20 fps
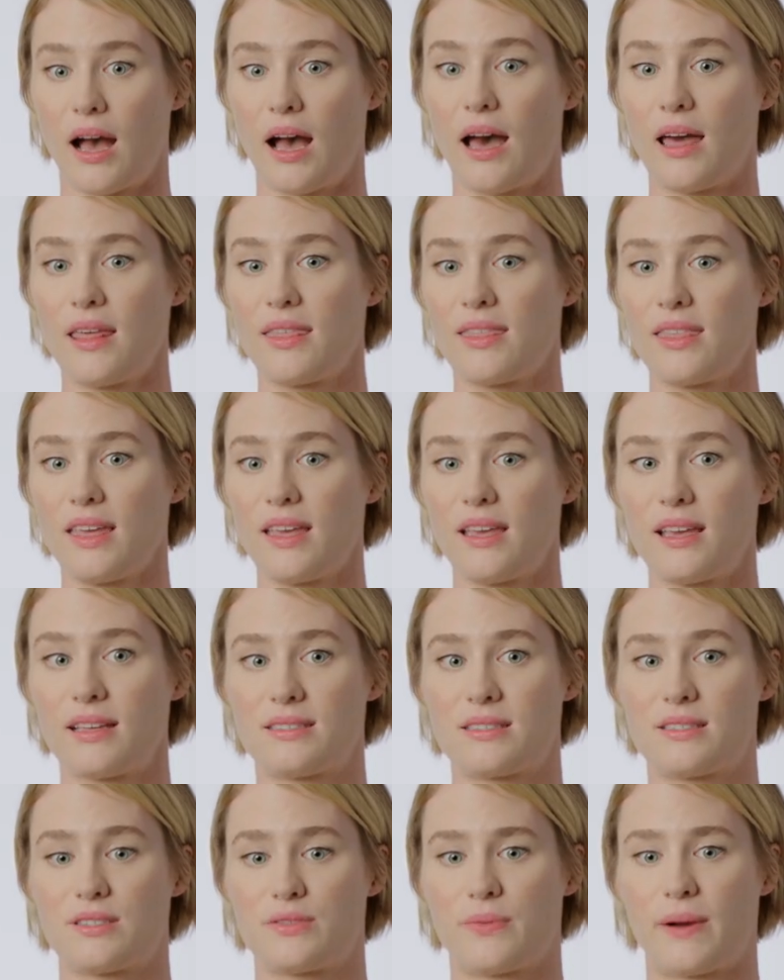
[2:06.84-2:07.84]
I think
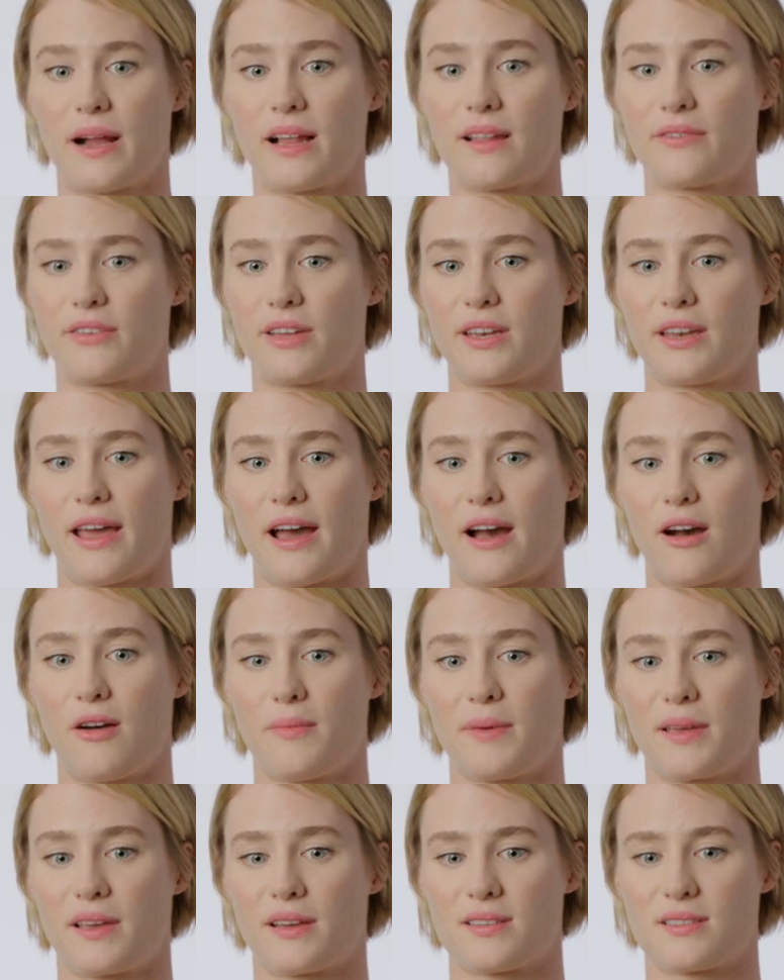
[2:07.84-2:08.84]
it's relevant now
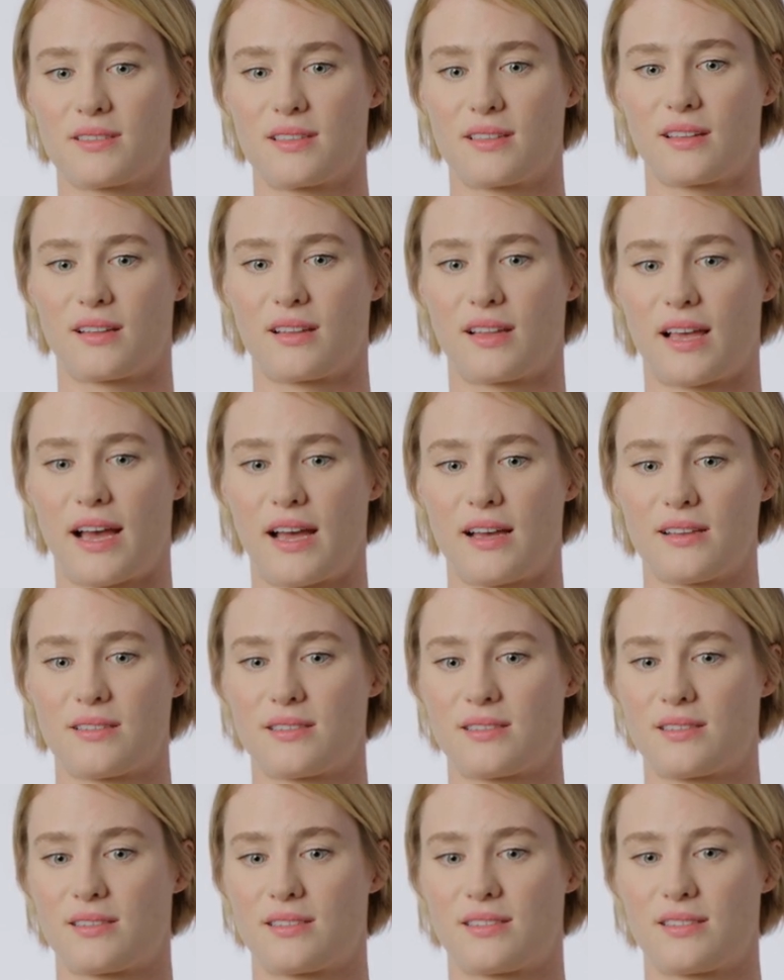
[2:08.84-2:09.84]
because in the
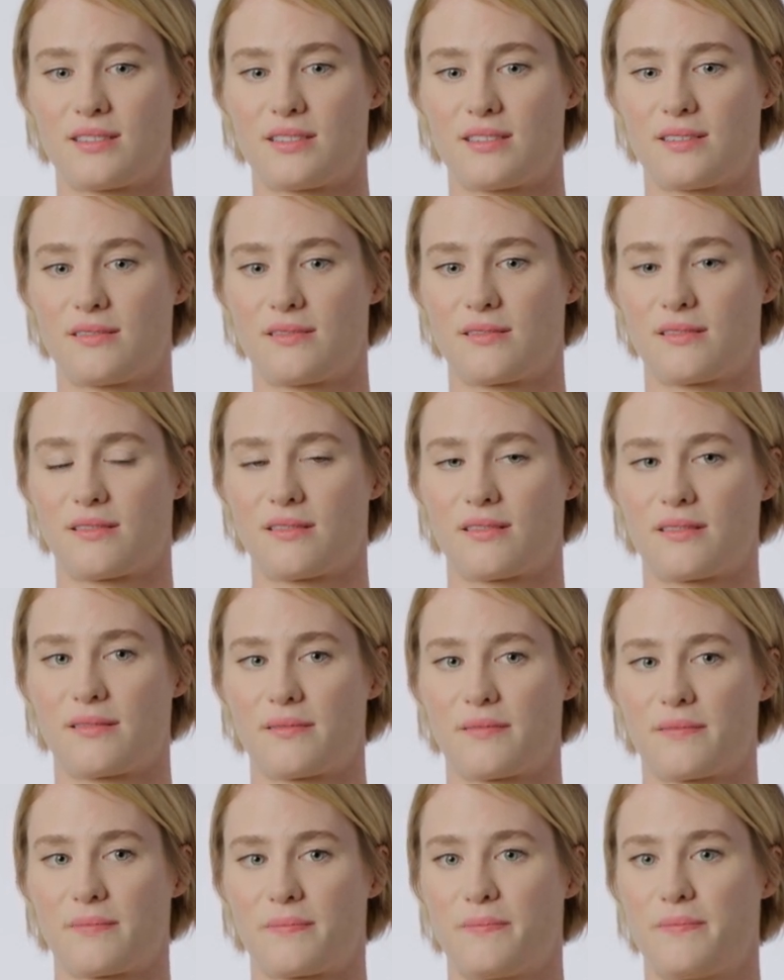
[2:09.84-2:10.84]
last
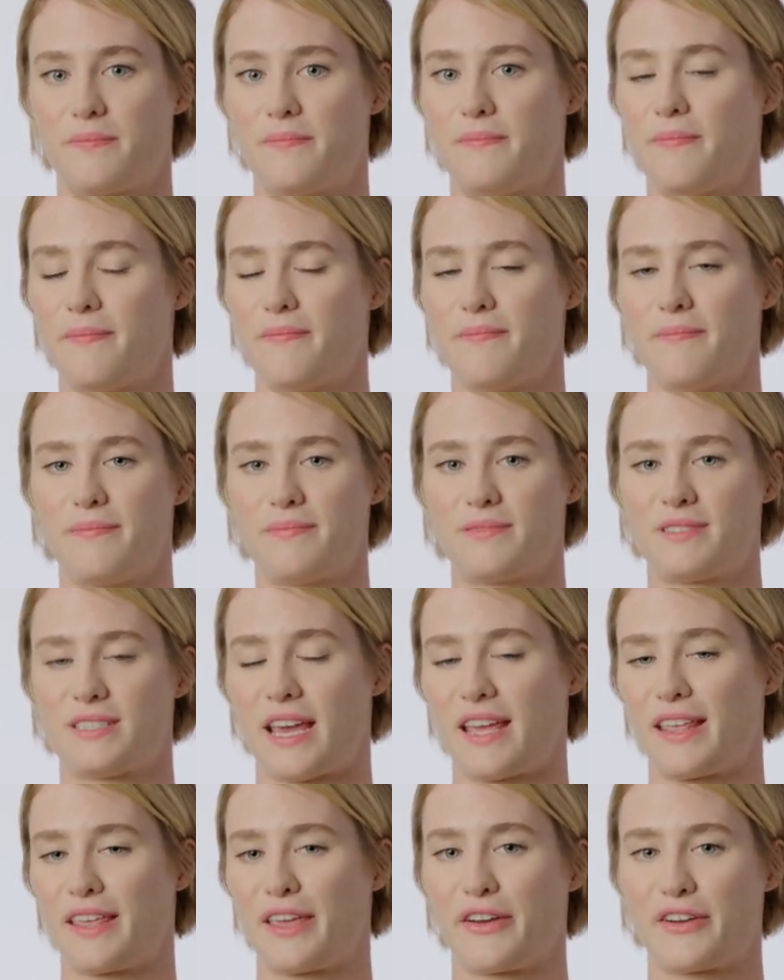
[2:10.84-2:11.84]
mm,
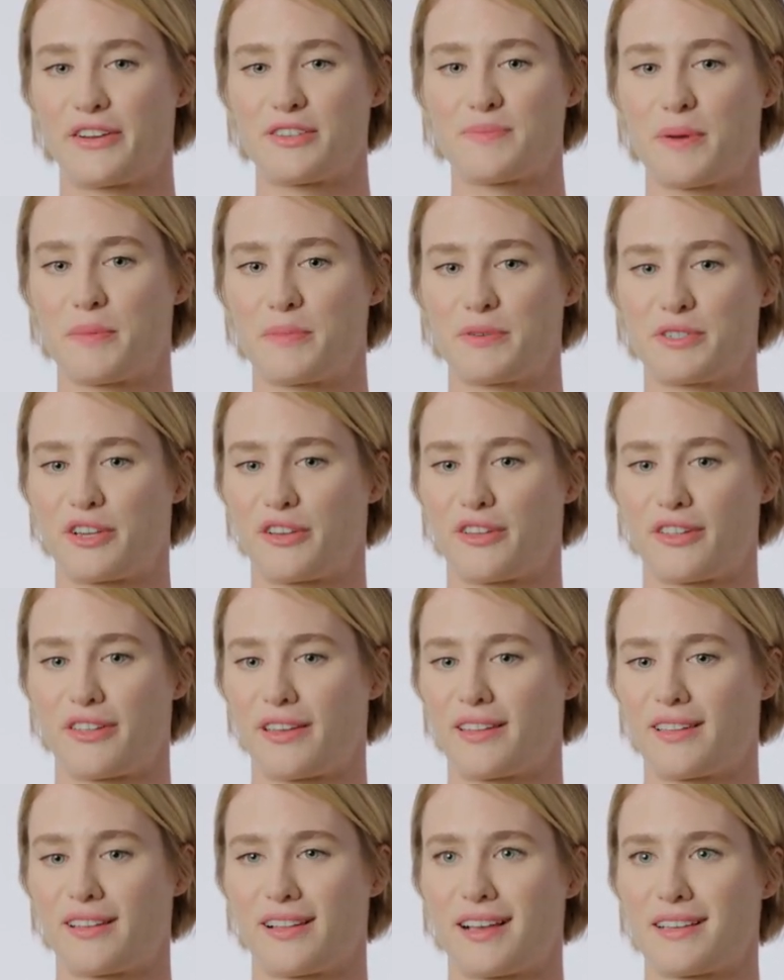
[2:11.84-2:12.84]
10 years, but
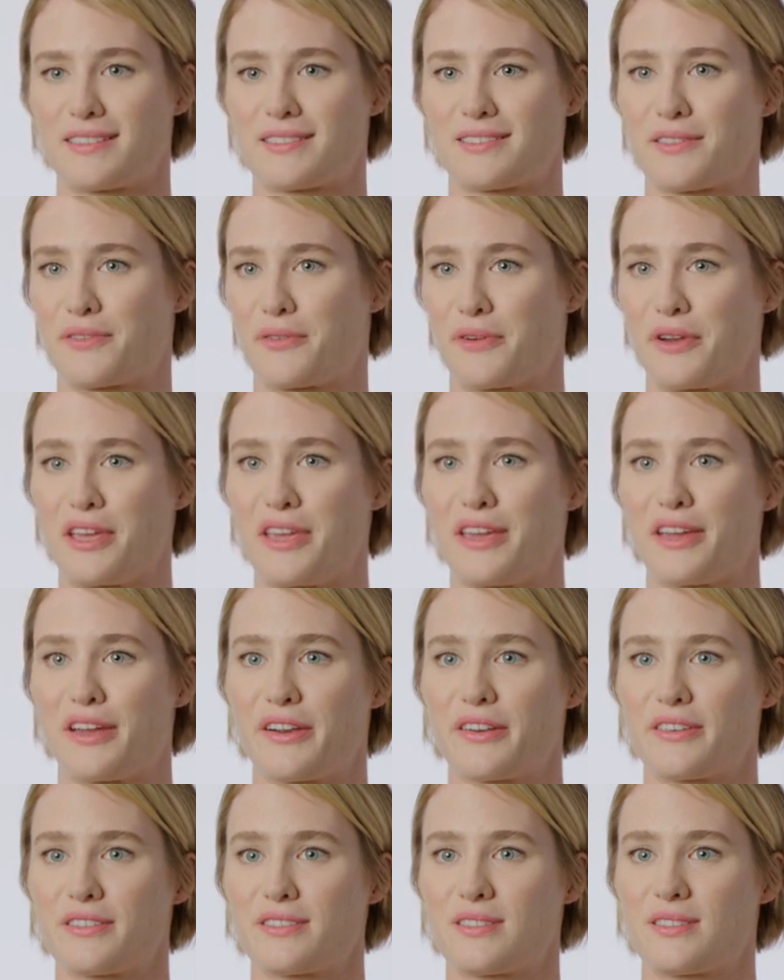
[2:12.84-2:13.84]
particularly in the last three
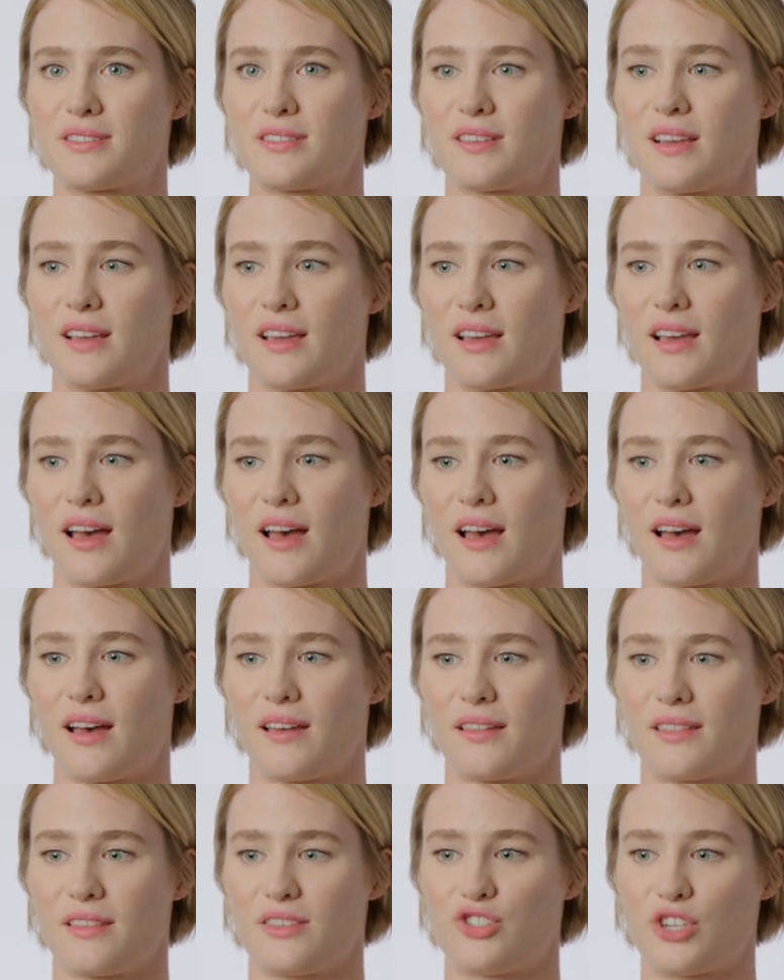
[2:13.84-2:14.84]
years,
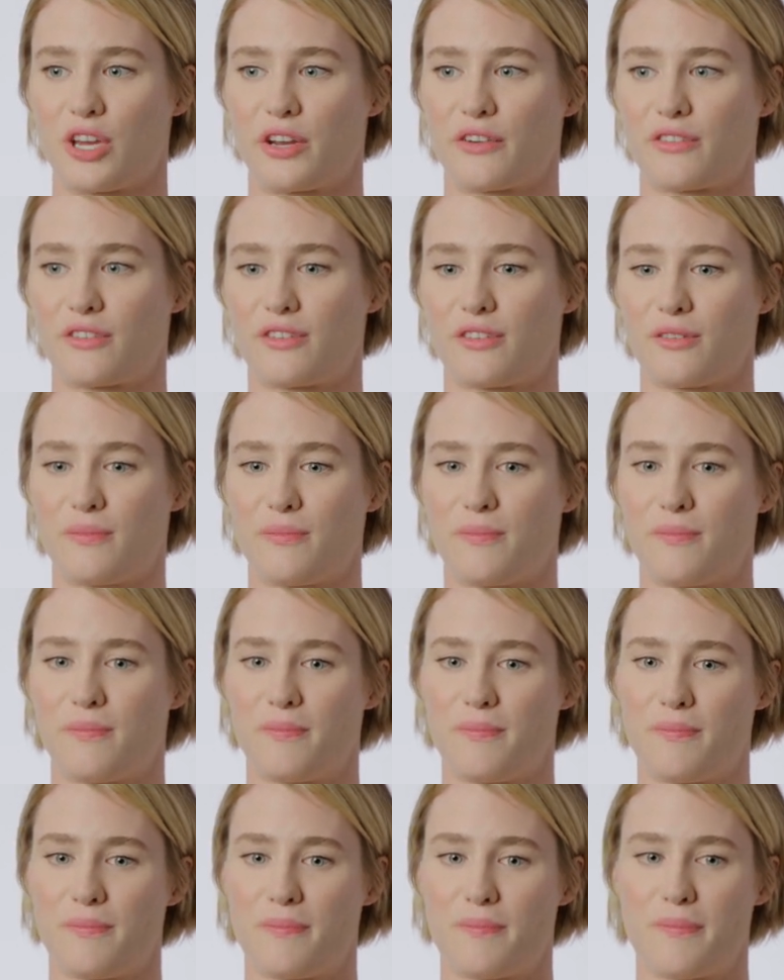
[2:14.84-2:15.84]
uh, the general
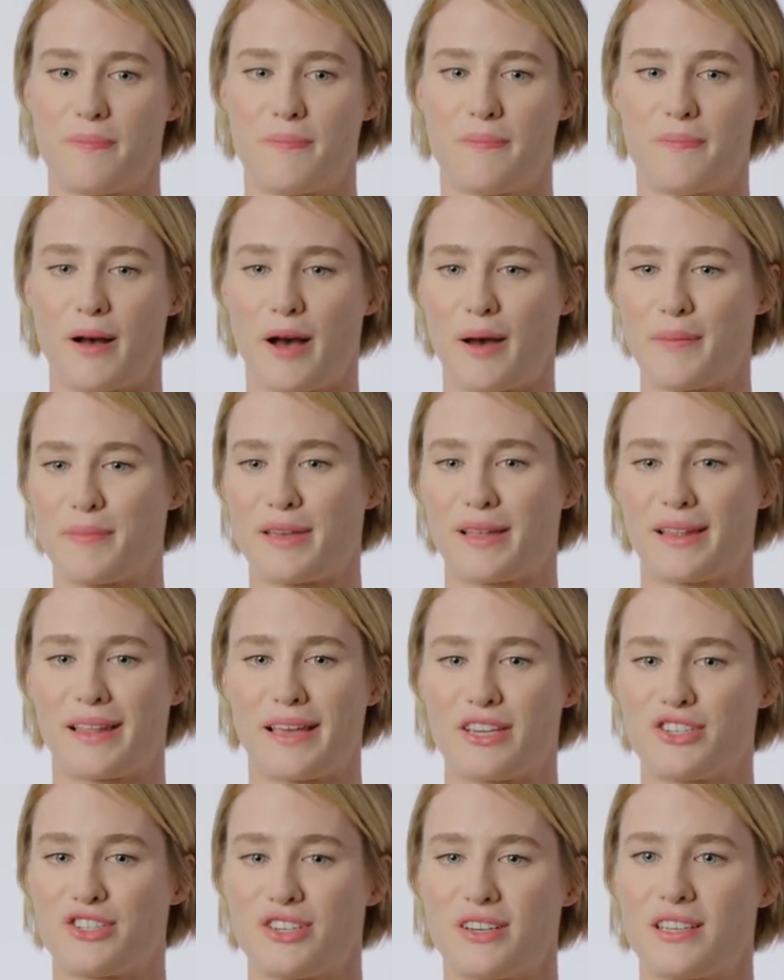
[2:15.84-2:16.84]

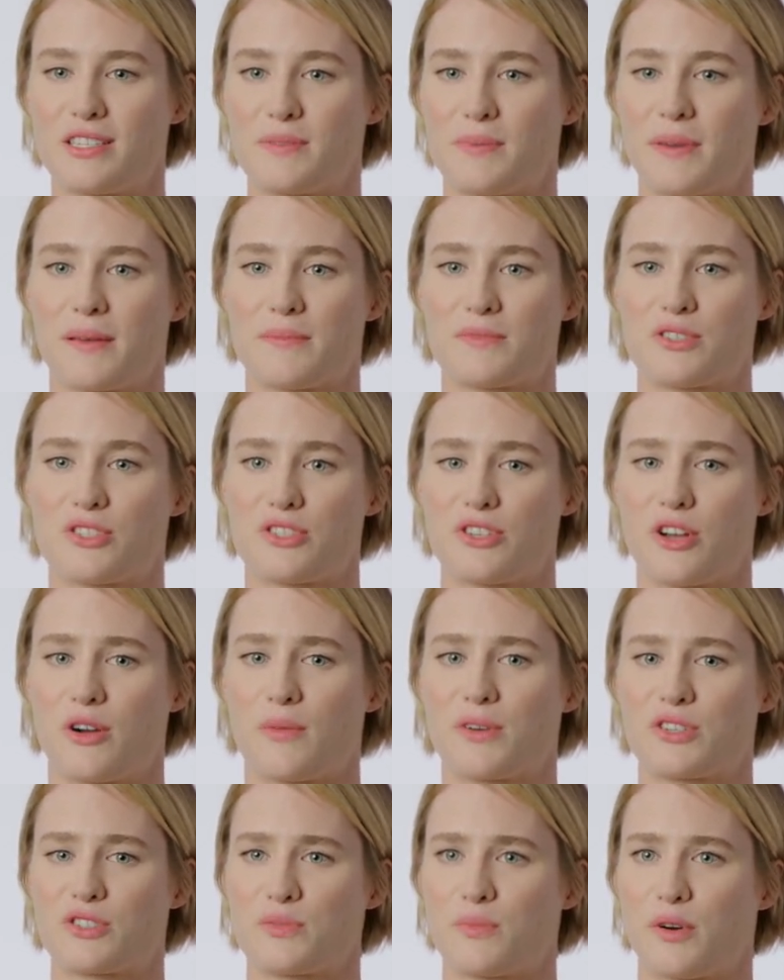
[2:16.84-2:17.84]
population has become so
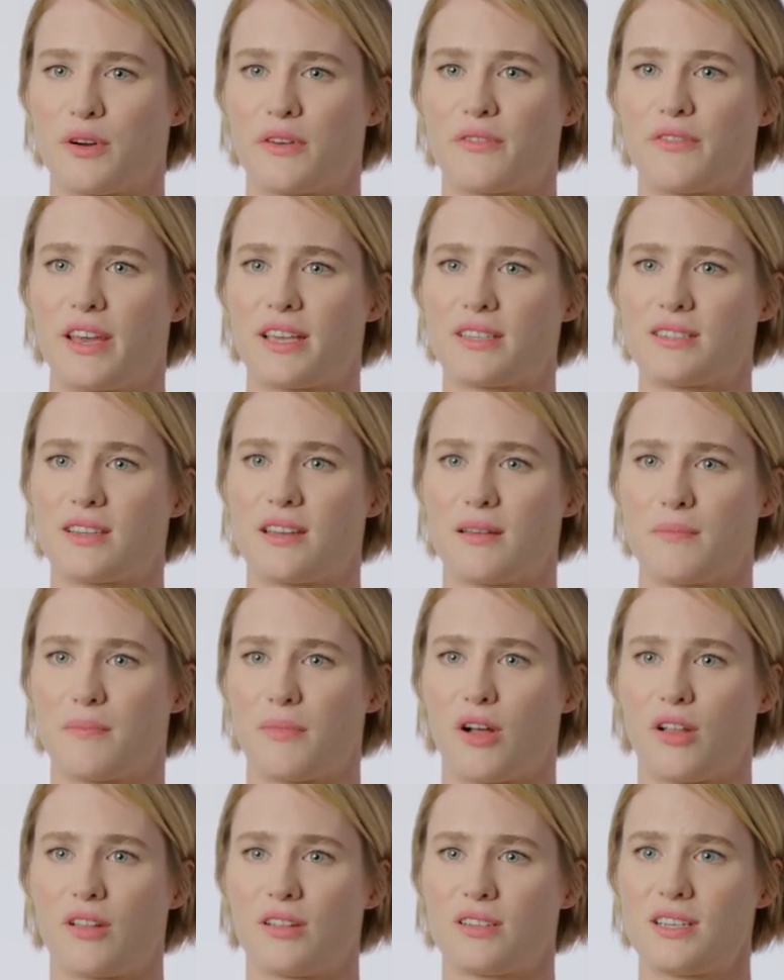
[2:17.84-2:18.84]
much more invested in
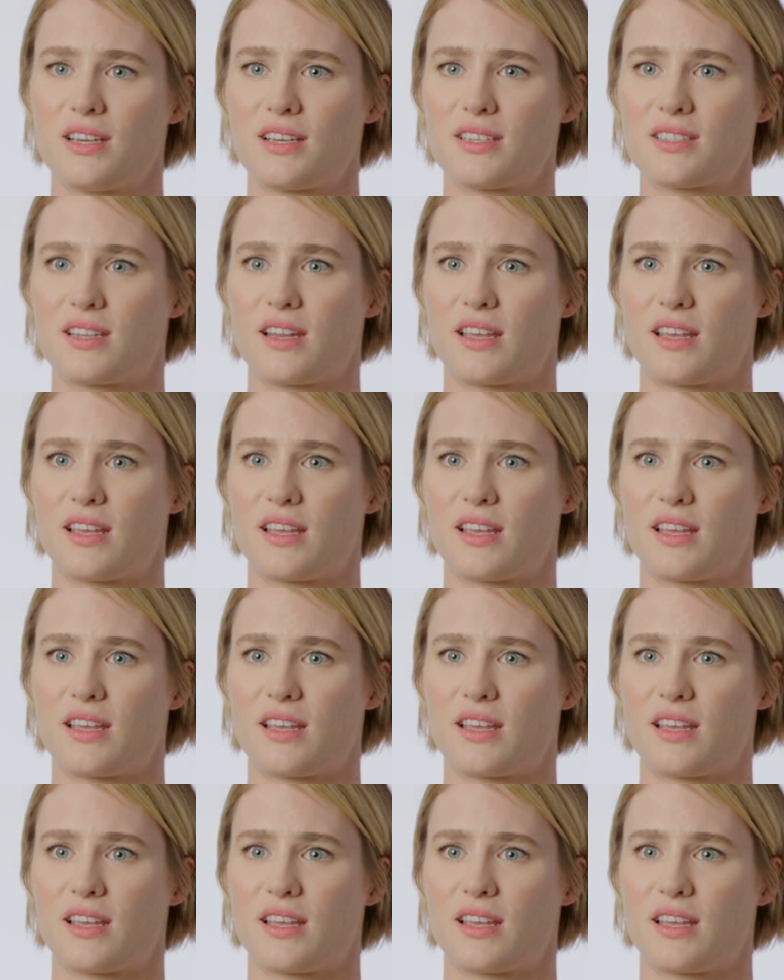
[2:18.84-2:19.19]
politics.